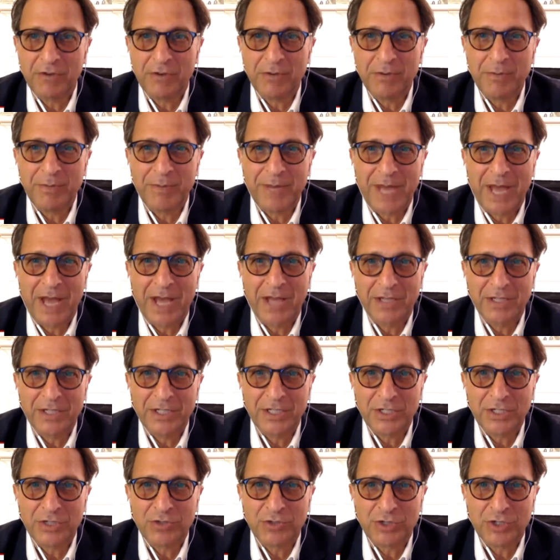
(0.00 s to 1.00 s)
the Manhattan
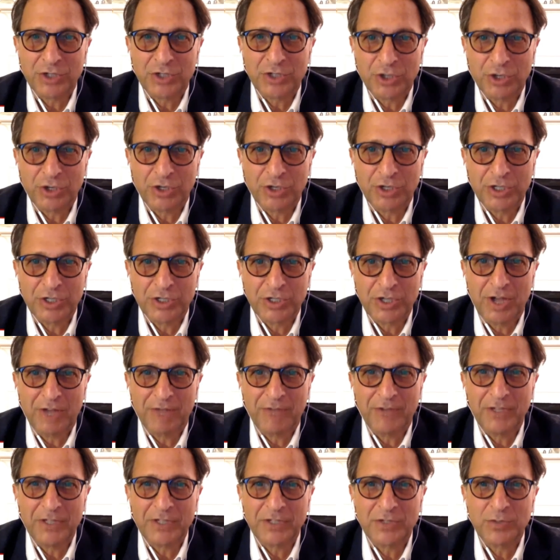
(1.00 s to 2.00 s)
District Attorney's
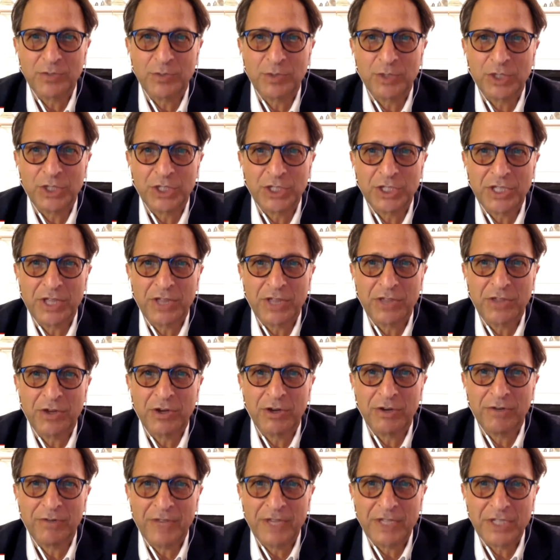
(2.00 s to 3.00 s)
Office, which is that their
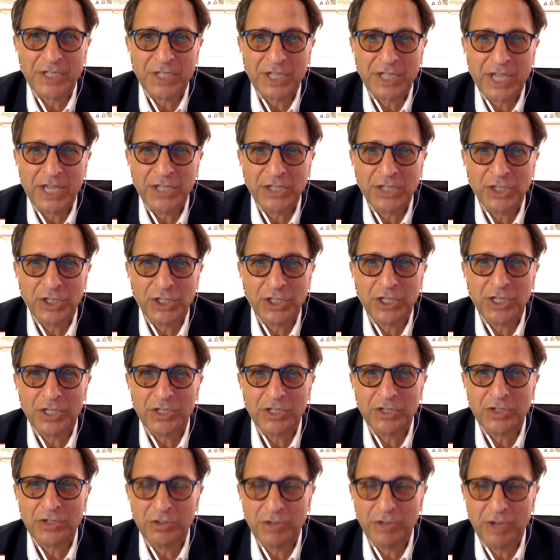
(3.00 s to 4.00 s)
investigation,
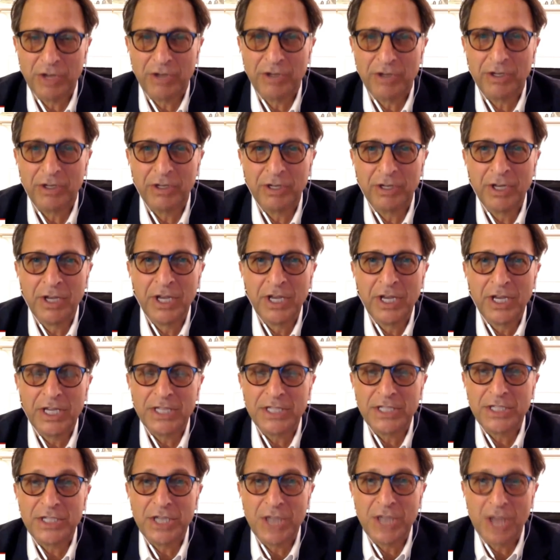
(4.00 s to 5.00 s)
as you noted,
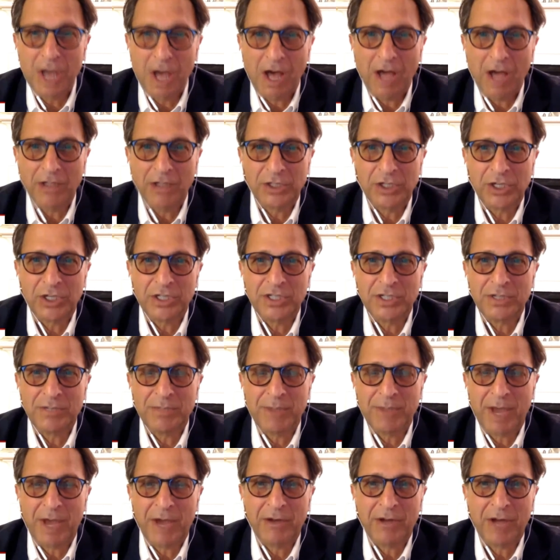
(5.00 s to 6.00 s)
is not just
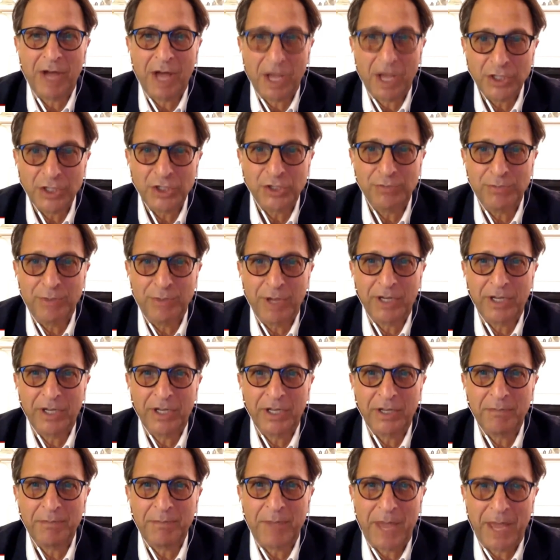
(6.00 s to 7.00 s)
about hush
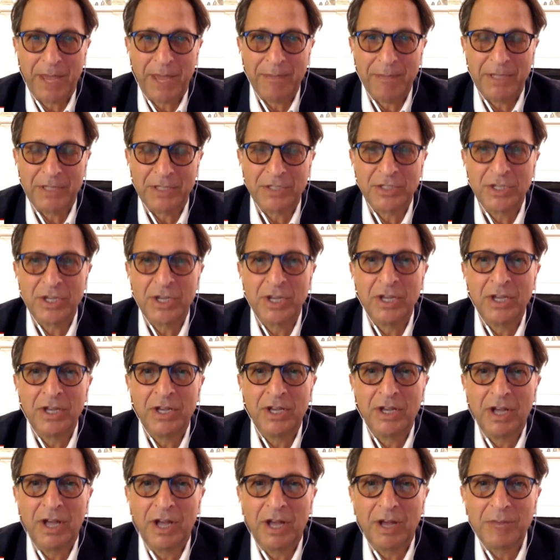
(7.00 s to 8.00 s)
money payments.
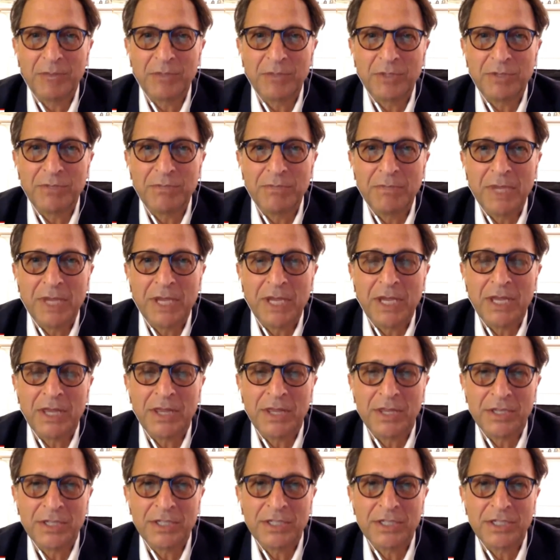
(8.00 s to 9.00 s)
To me,
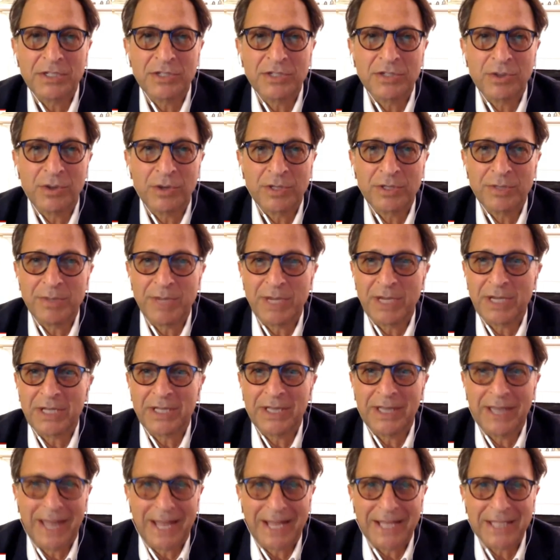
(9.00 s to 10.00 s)
this is going to be a
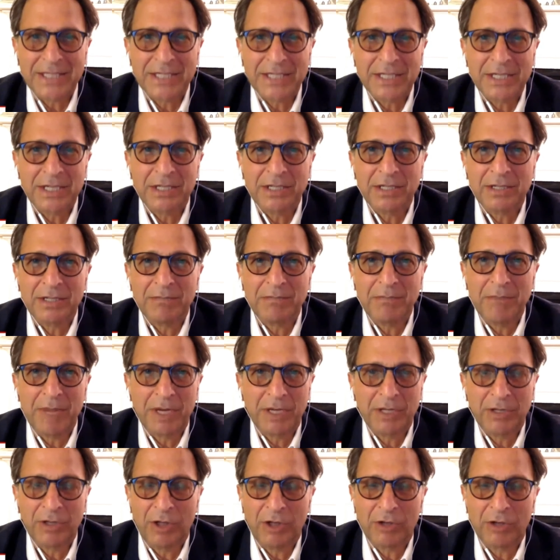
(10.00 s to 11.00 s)
classic
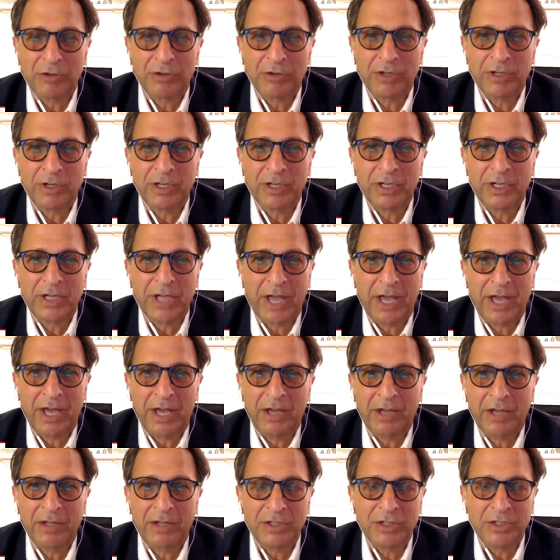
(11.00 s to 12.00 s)
money laundering
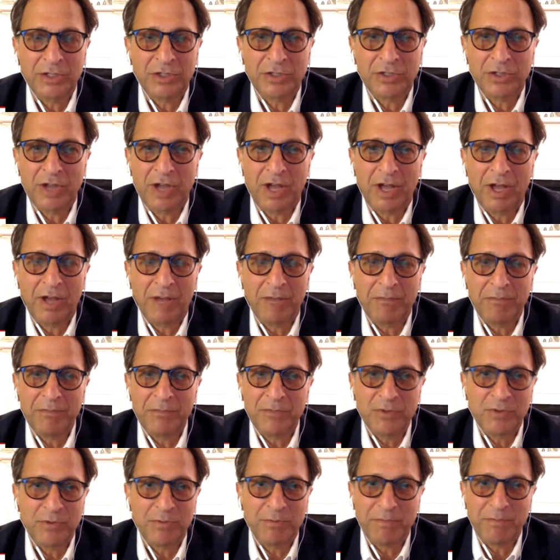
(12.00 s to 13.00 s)
and
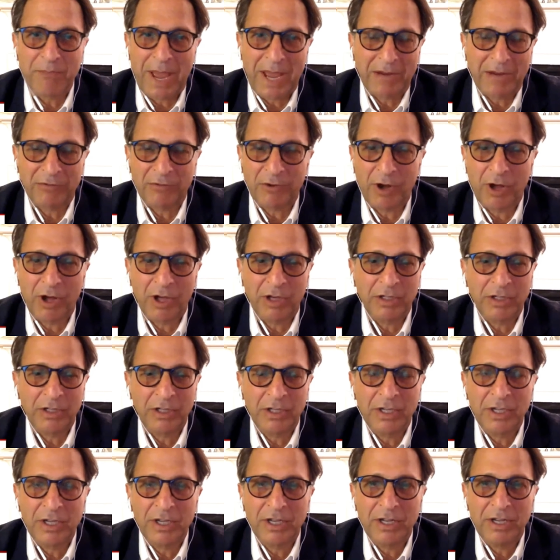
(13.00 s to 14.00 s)
sort of bank fraud
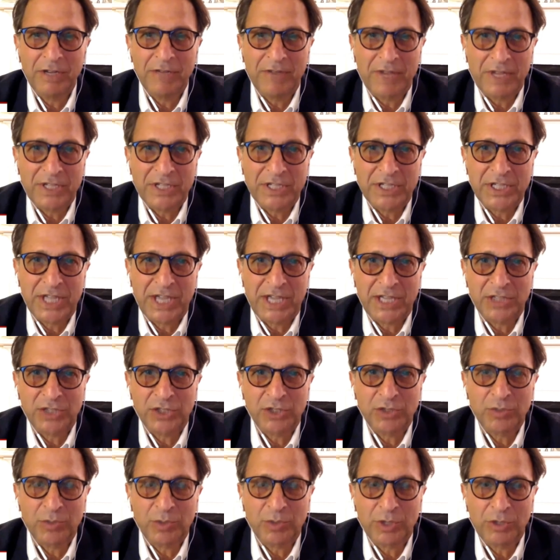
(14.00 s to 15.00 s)

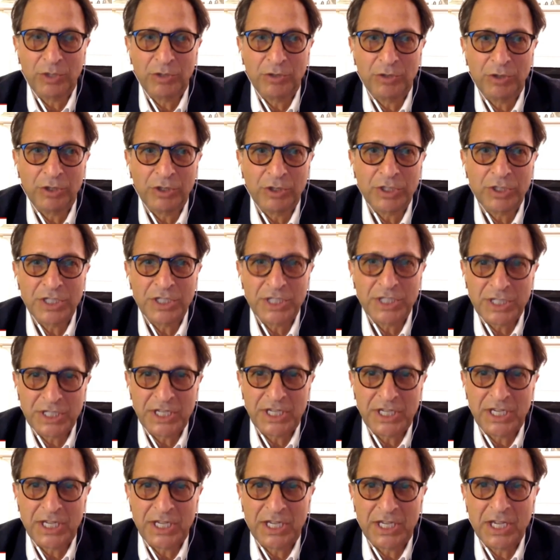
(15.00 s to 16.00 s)
investigation where you look to
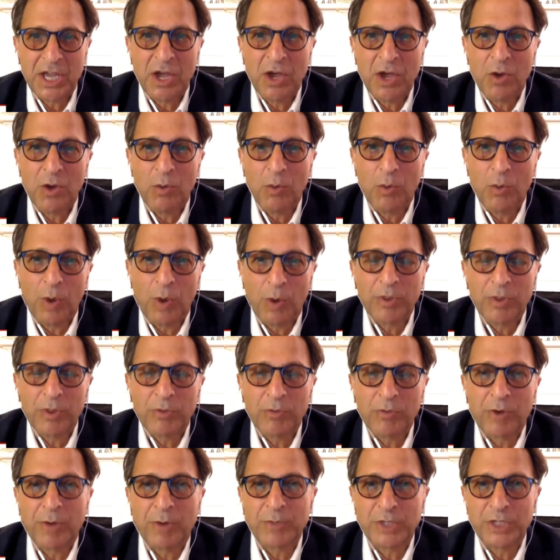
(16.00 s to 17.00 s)
see what were the
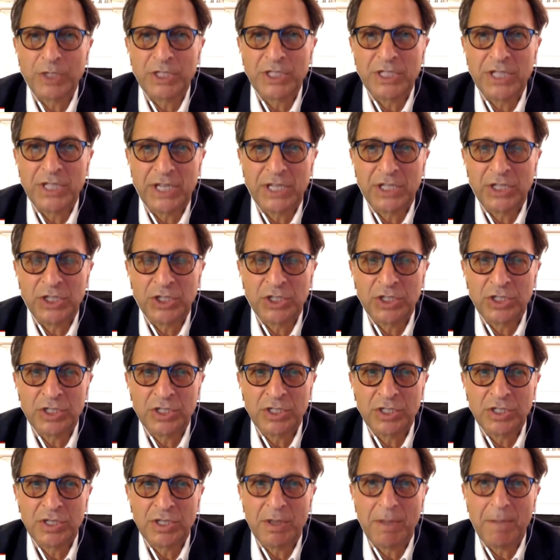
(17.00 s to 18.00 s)

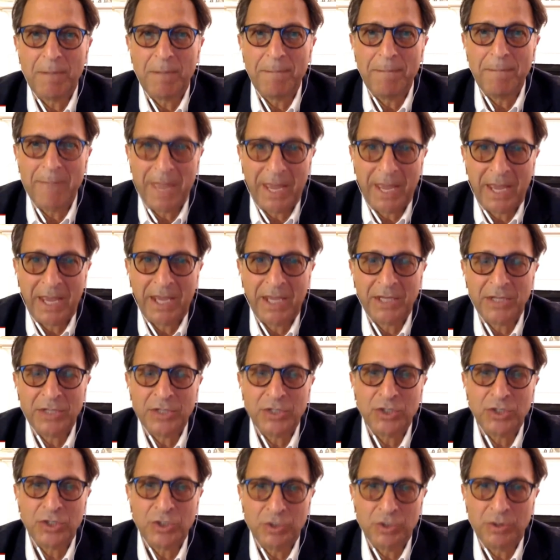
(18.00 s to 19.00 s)
representations
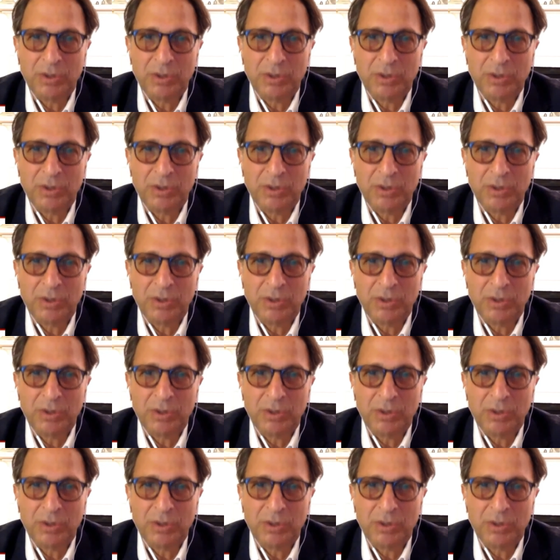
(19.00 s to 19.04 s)
made to the